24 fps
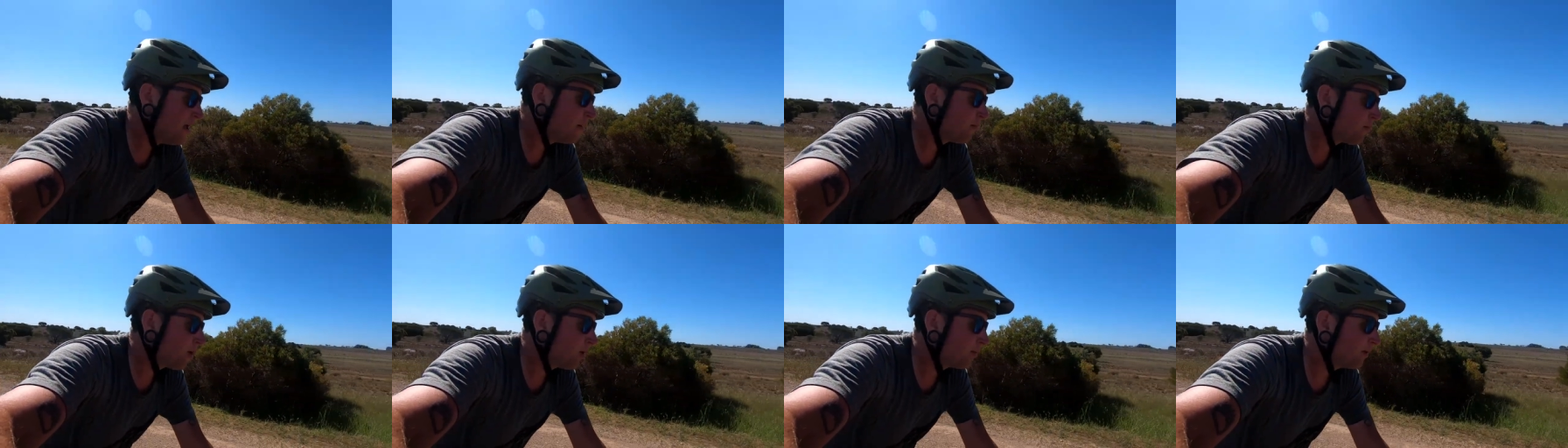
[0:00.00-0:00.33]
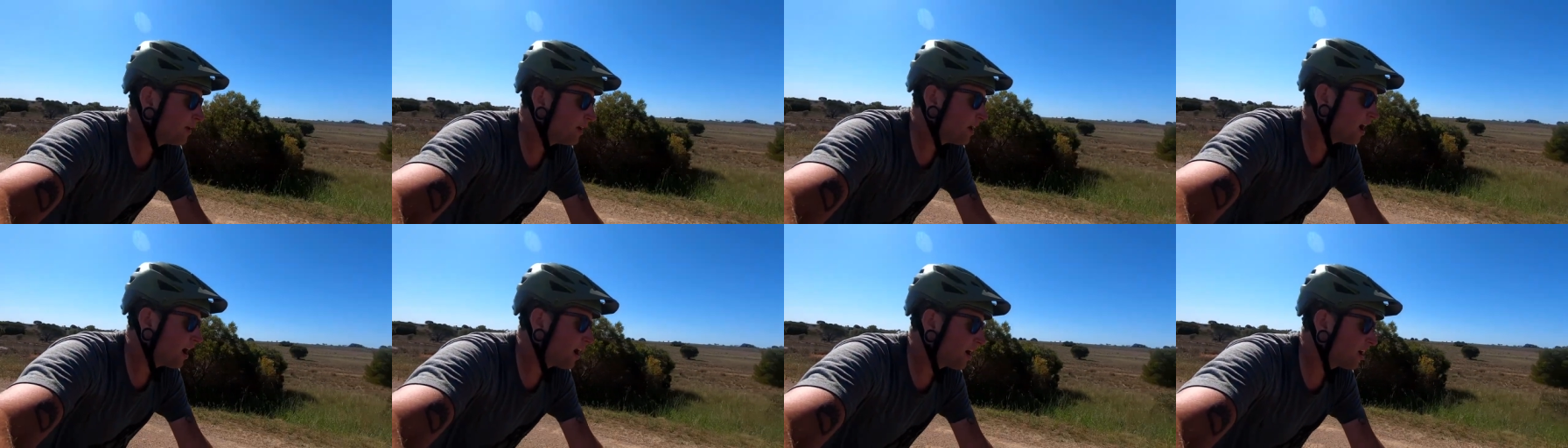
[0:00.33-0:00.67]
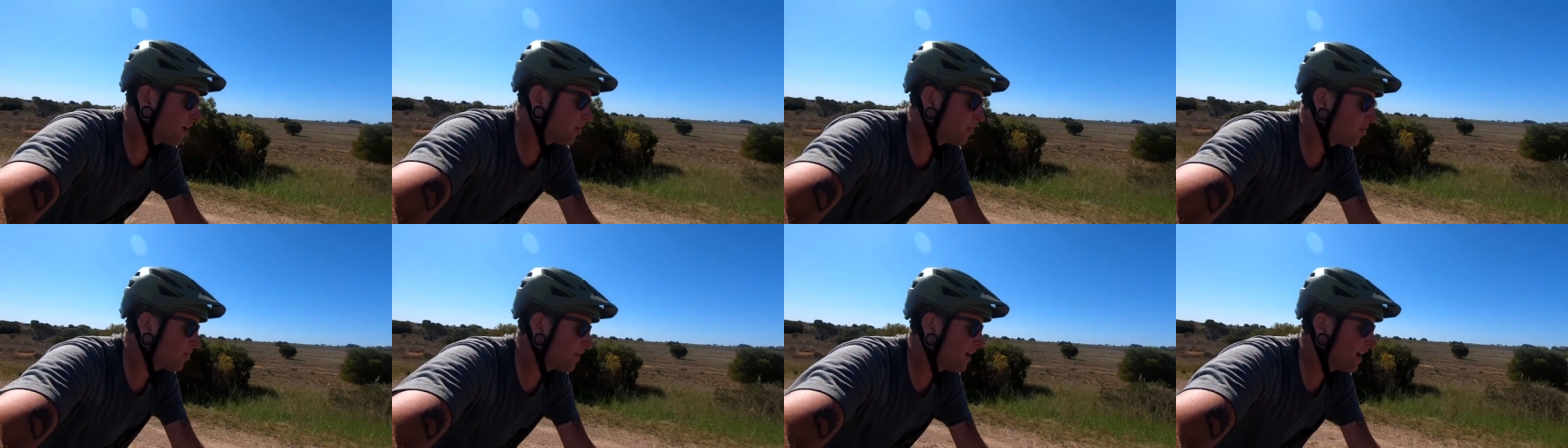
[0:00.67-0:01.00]
Probably not a
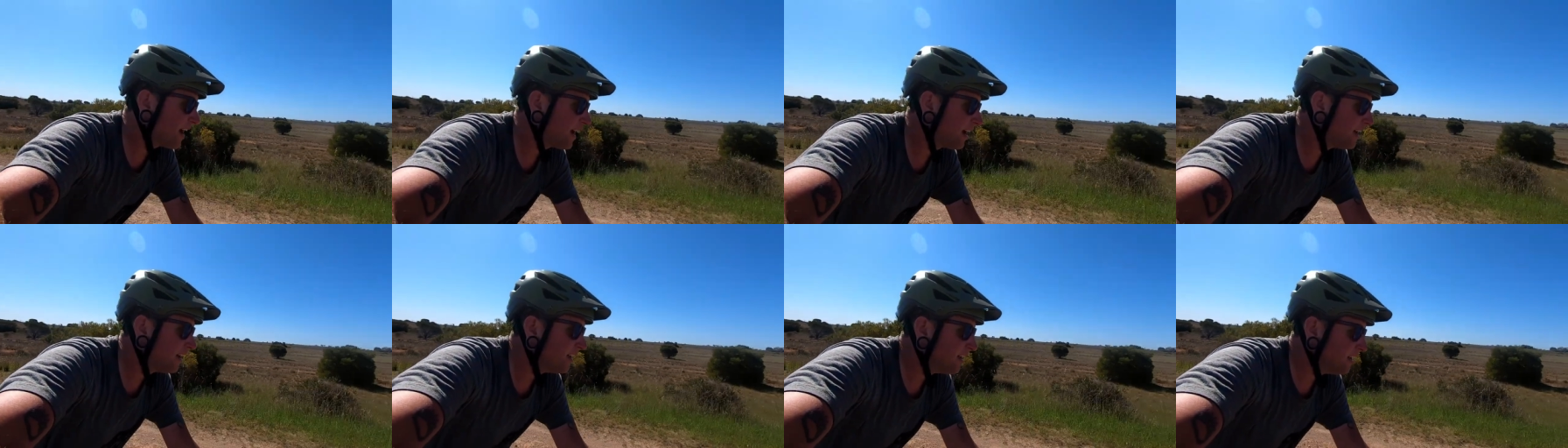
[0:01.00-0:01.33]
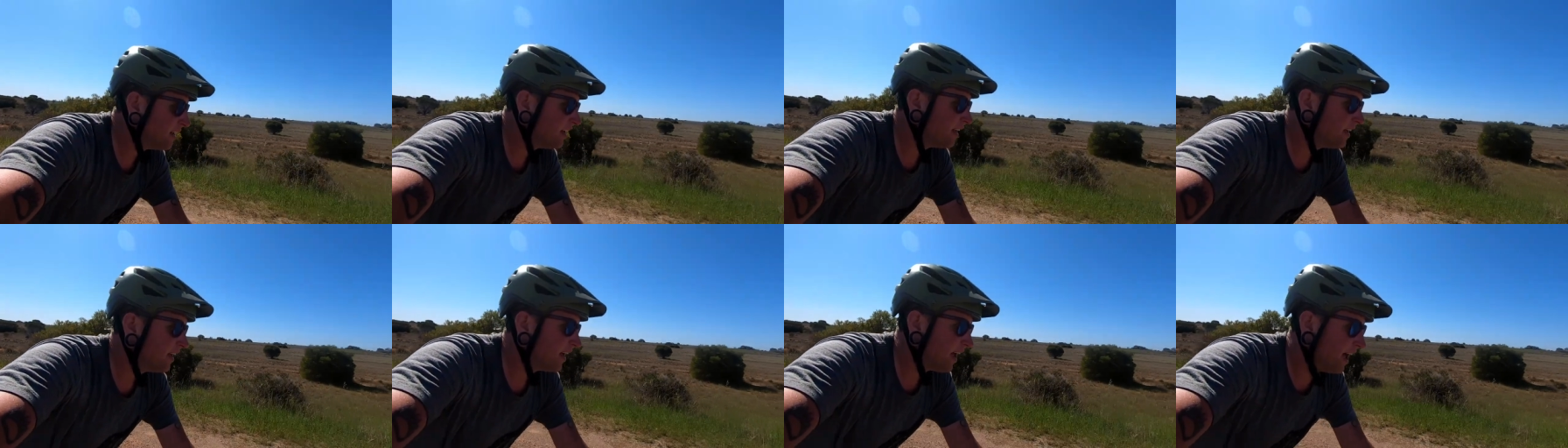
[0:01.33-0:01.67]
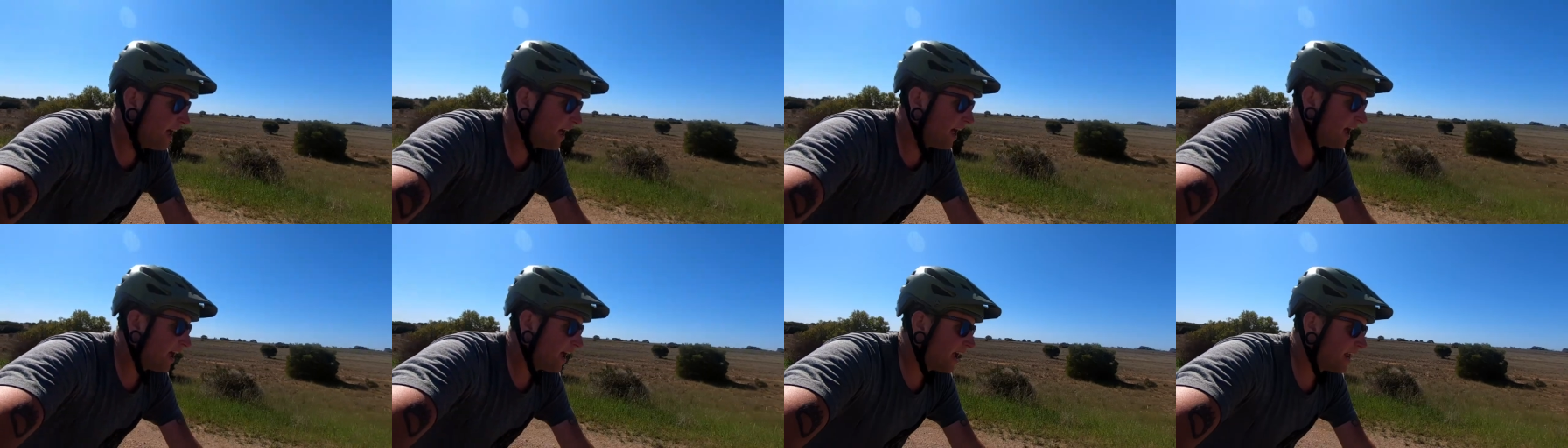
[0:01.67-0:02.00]
good thing.
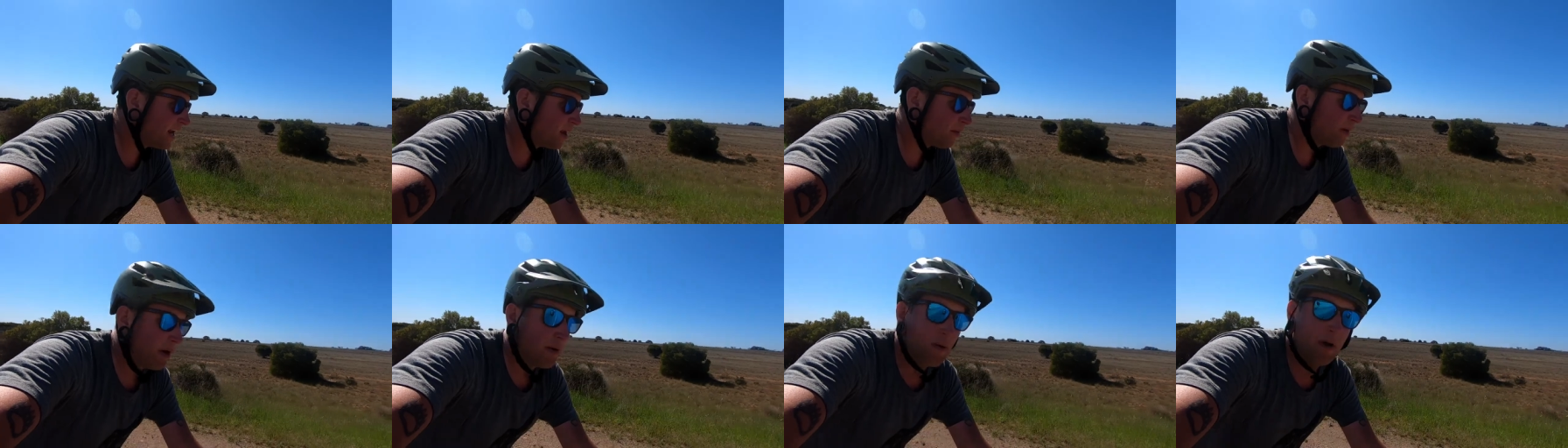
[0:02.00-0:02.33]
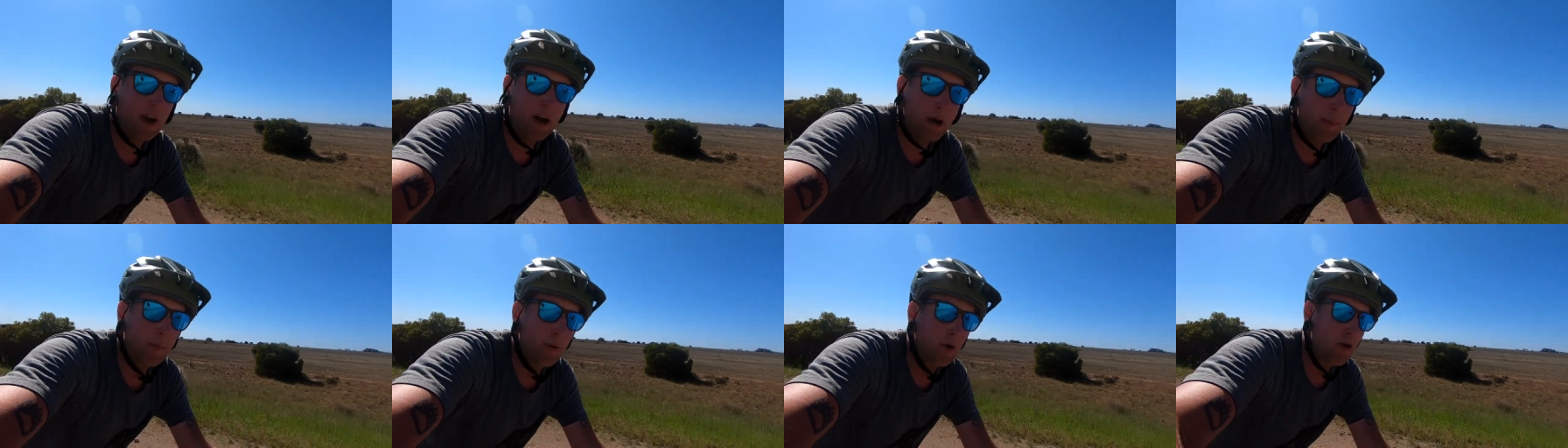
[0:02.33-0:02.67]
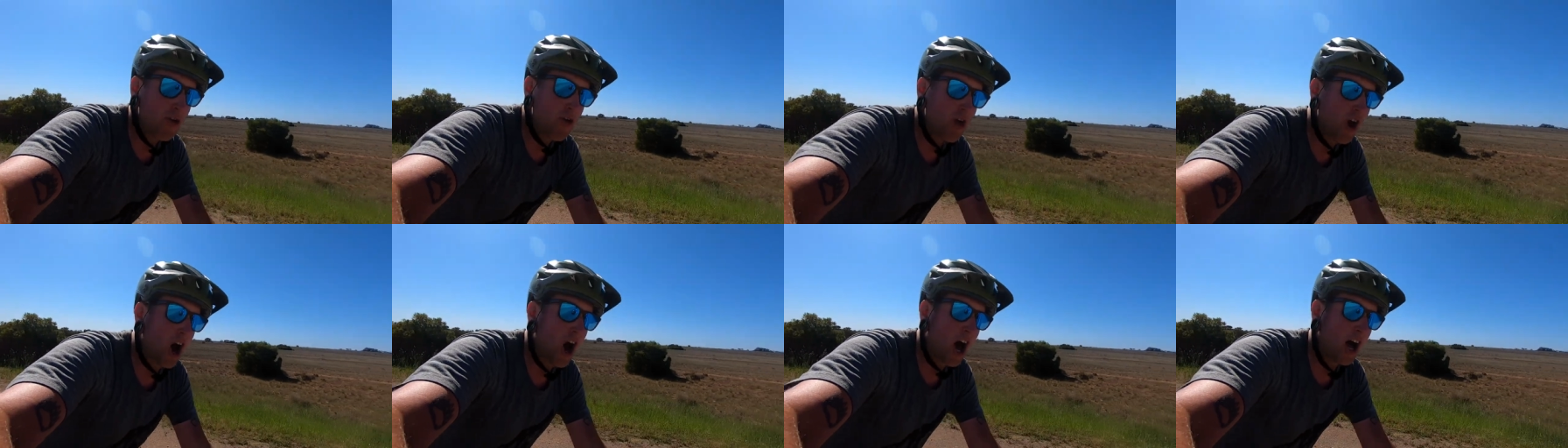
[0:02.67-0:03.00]
Anyway, we're gonna
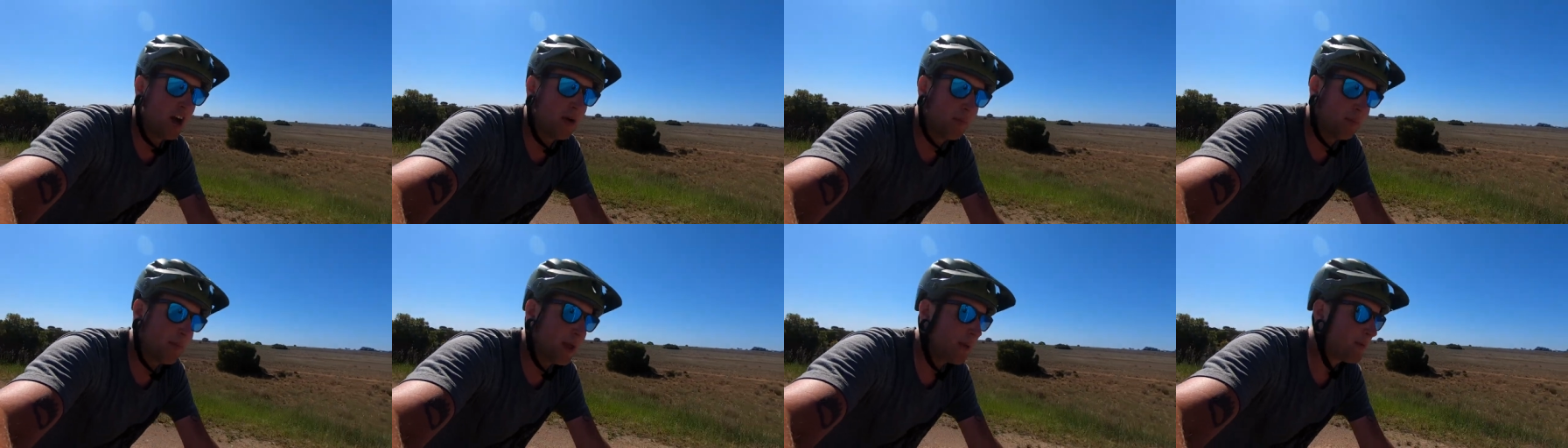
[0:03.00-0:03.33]
push on.